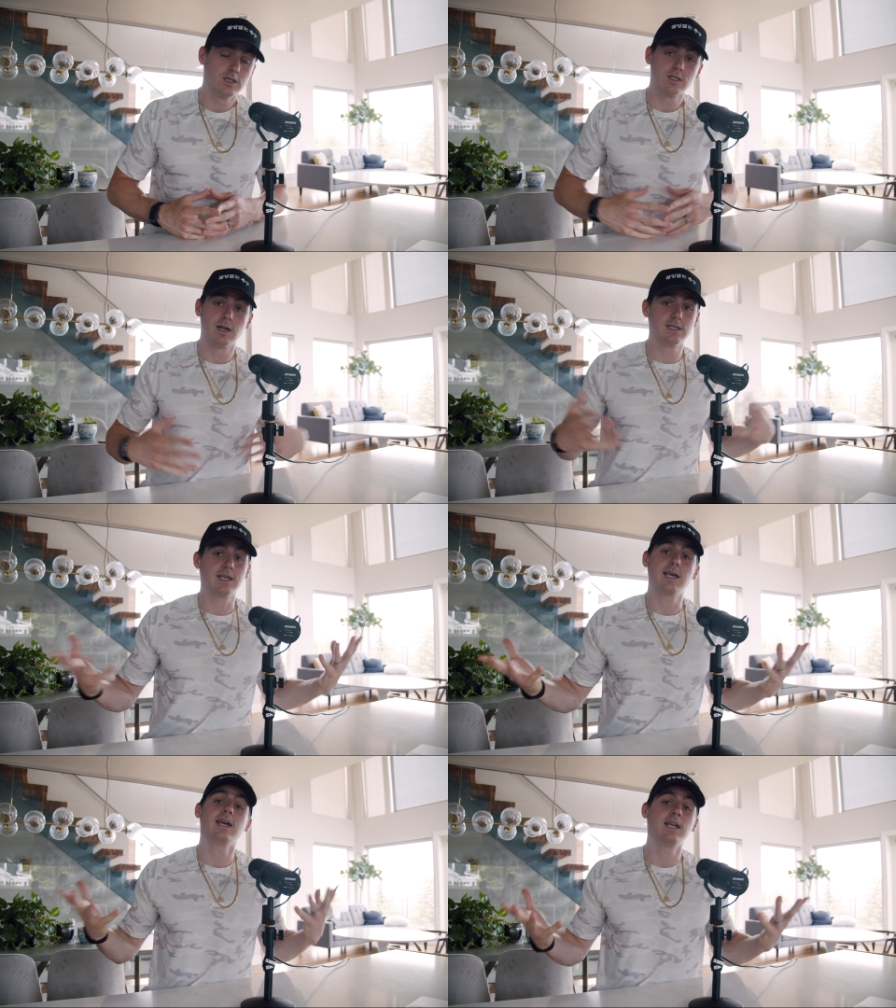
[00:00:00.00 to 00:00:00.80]
So does
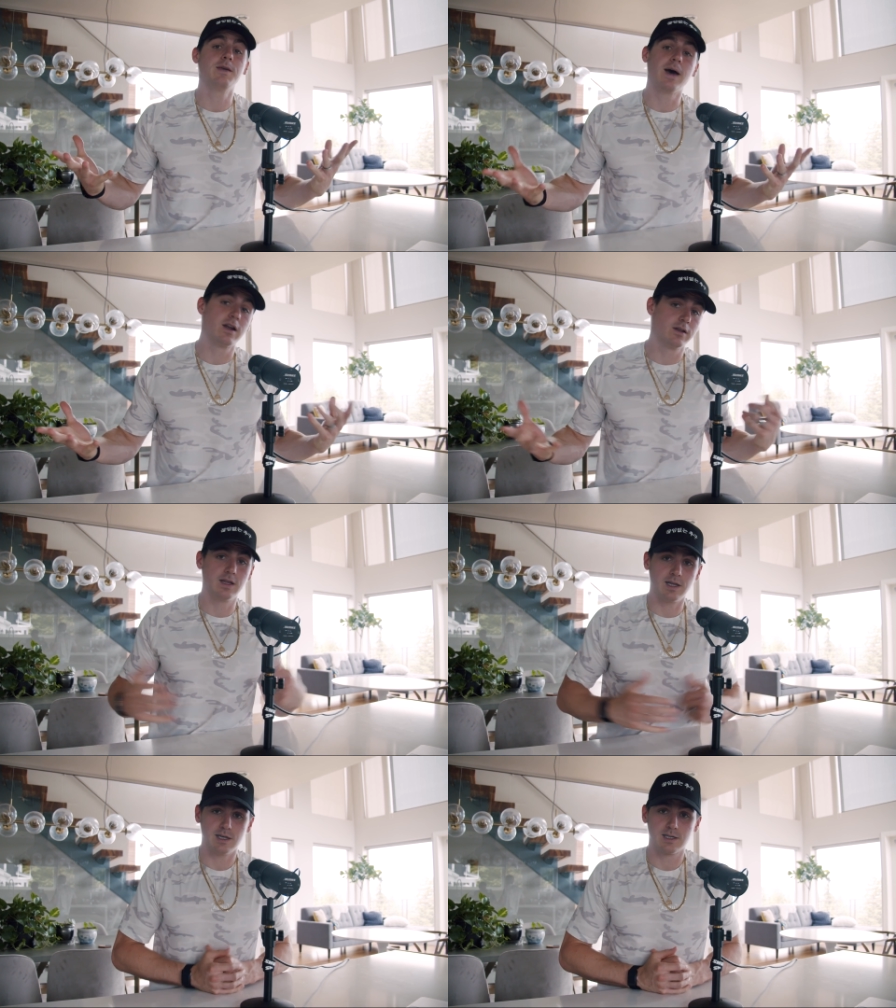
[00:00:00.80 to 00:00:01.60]
it get any better
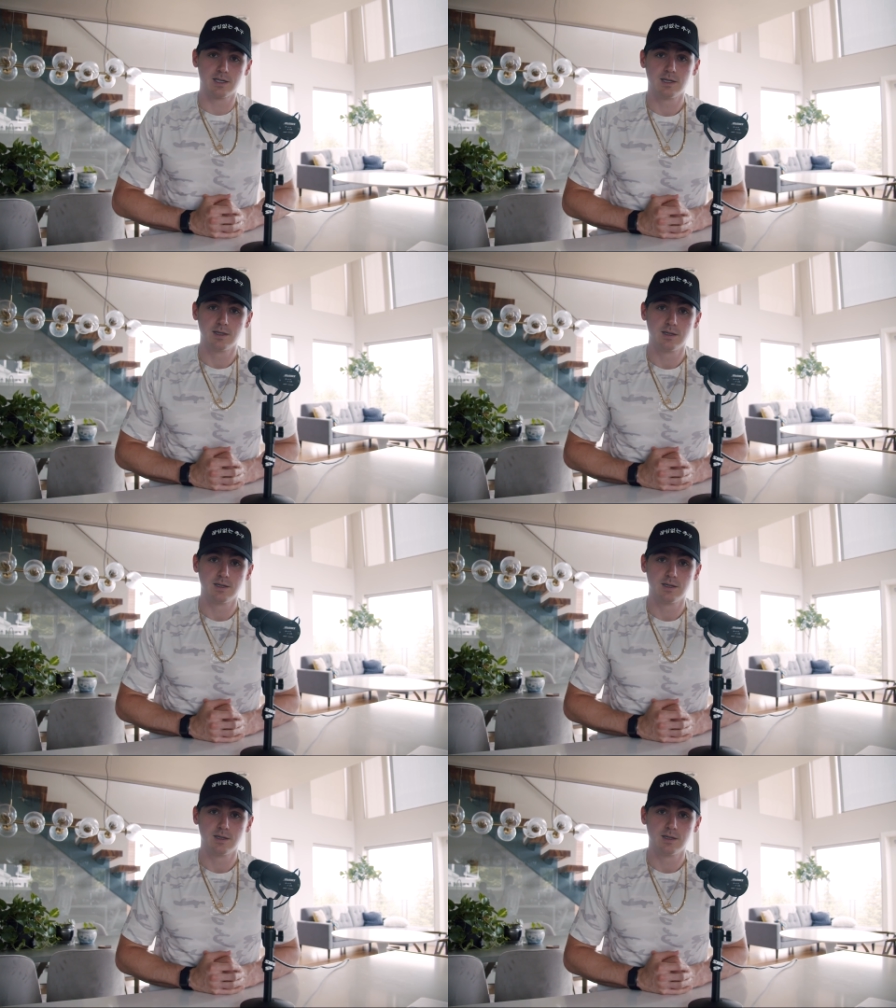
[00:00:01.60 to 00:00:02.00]
than this?